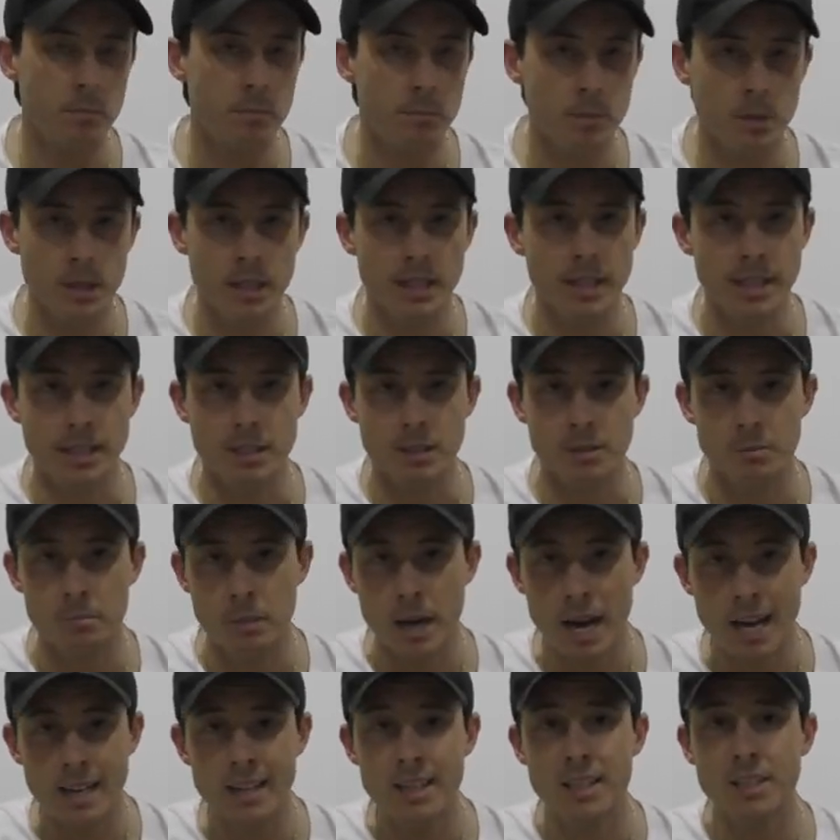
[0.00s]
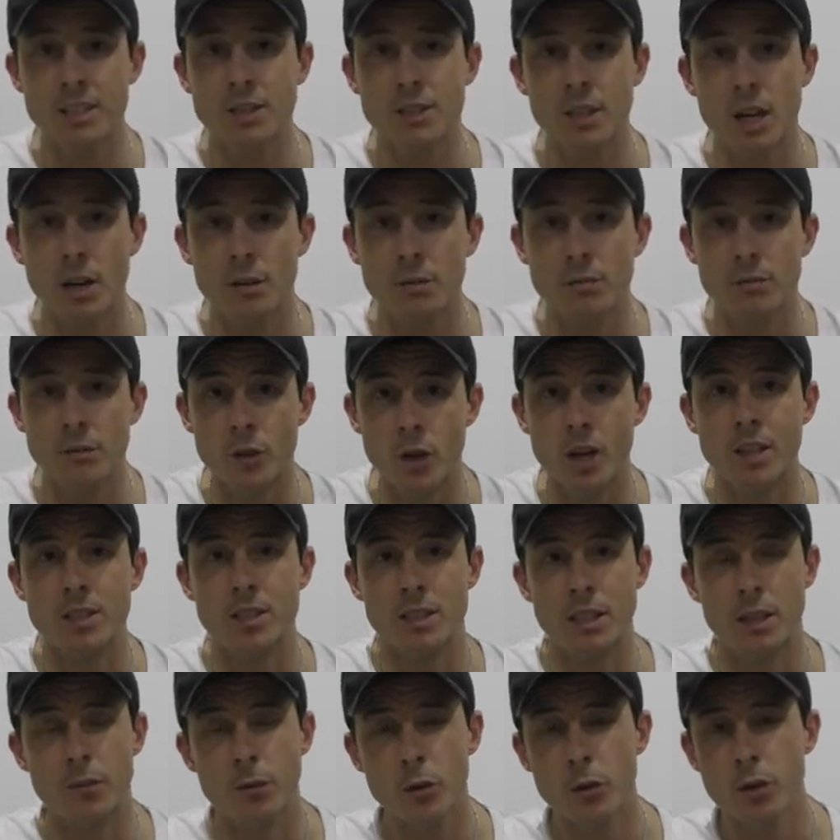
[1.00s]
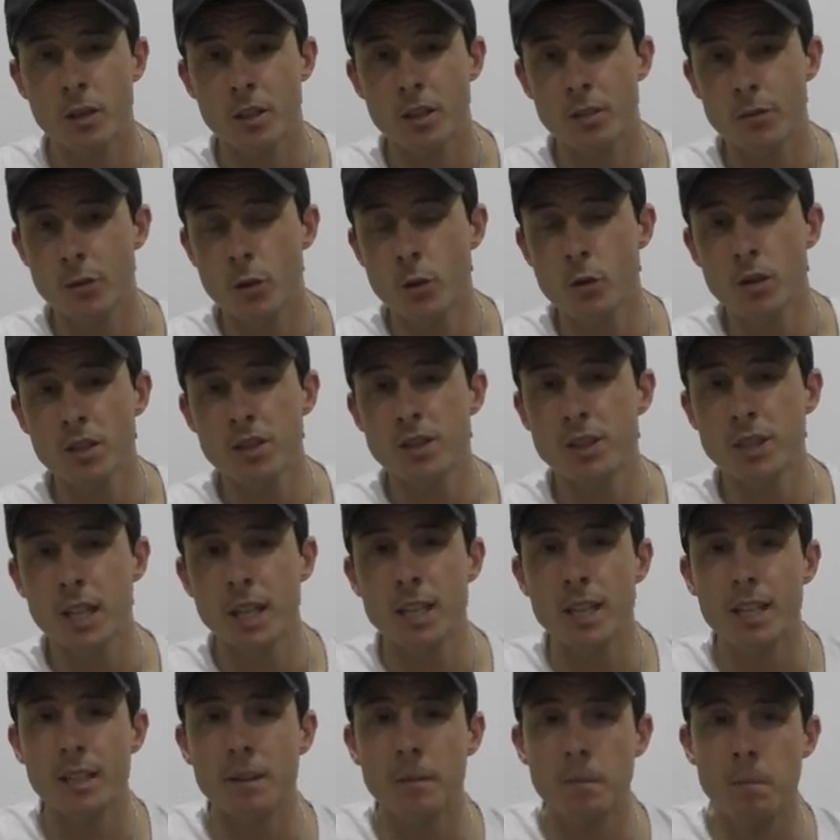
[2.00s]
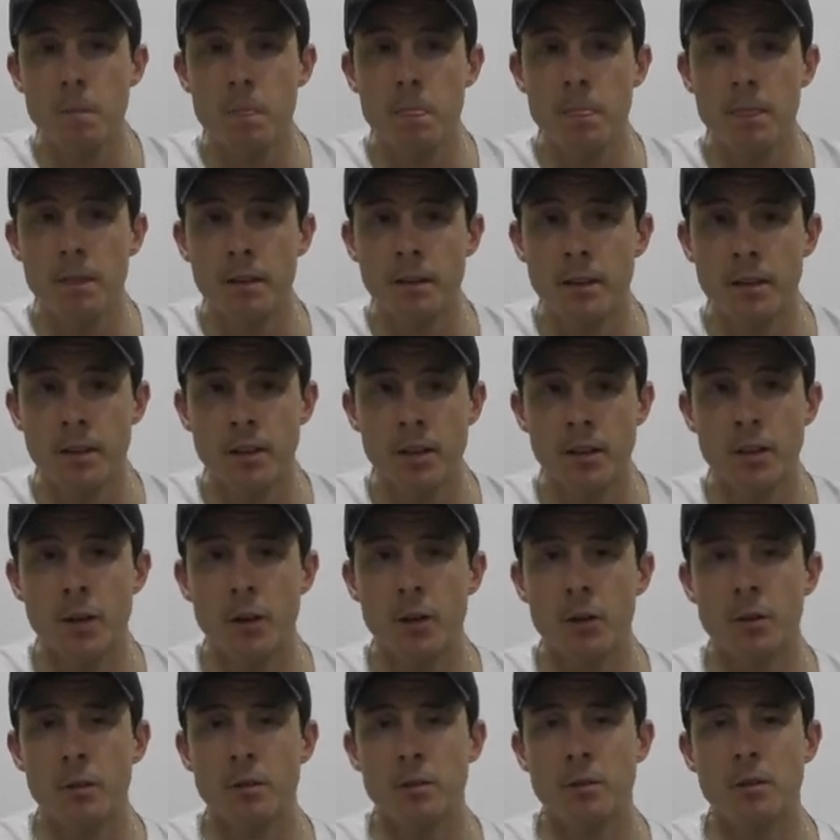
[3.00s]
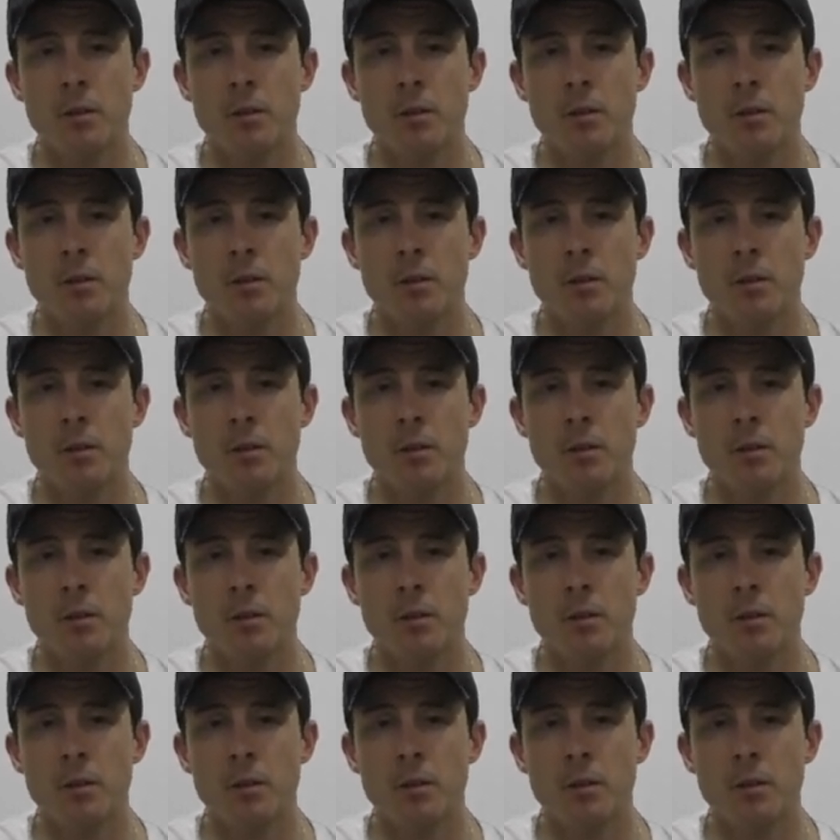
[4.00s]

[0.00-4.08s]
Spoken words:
please pack your stuff nicely. If you're a seller, you know,